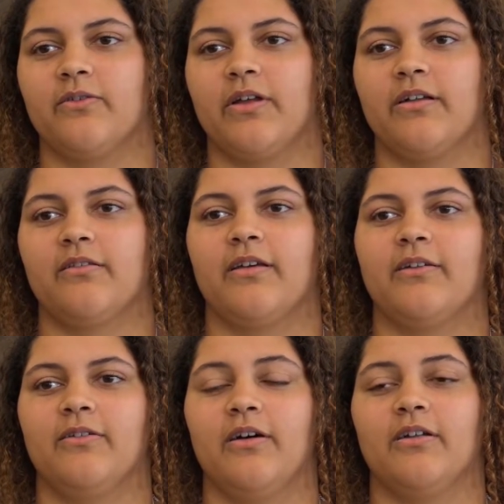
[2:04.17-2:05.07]
So that's
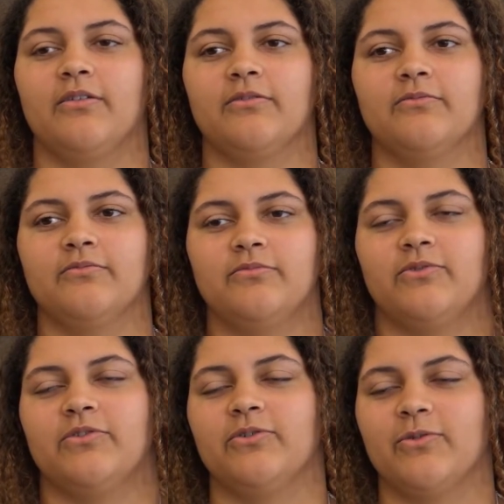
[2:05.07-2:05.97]
had a lot of
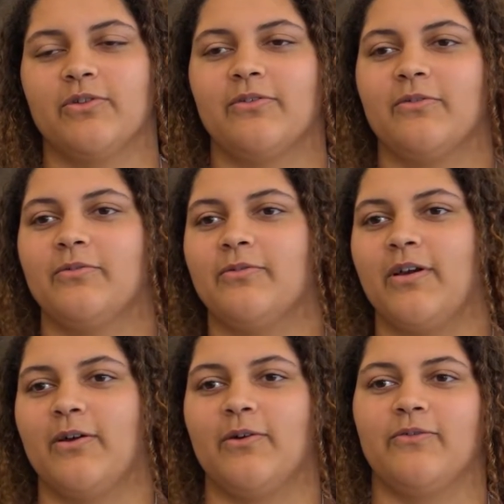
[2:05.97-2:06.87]
to do with
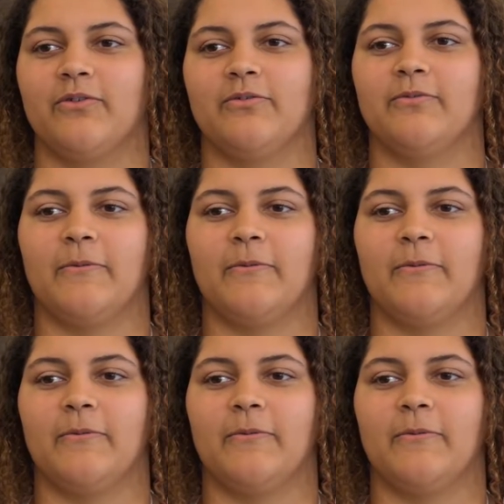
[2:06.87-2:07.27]
how I feel